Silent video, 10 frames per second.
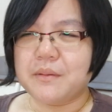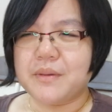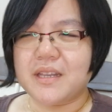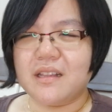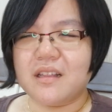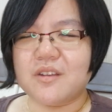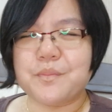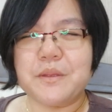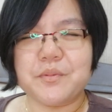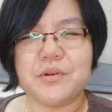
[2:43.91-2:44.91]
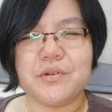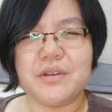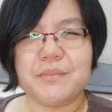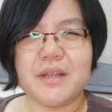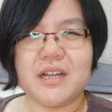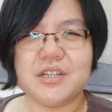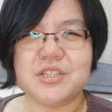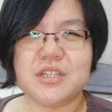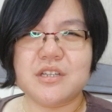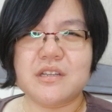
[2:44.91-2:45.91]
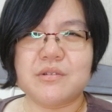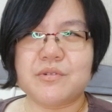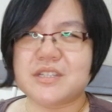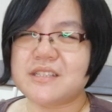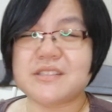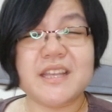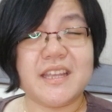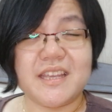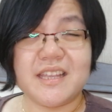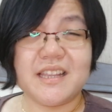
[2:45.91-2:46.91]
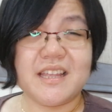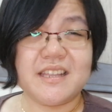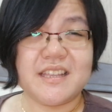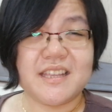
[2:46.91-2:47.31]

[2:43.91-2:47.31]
But a lot of people in my country were still taking it lightly.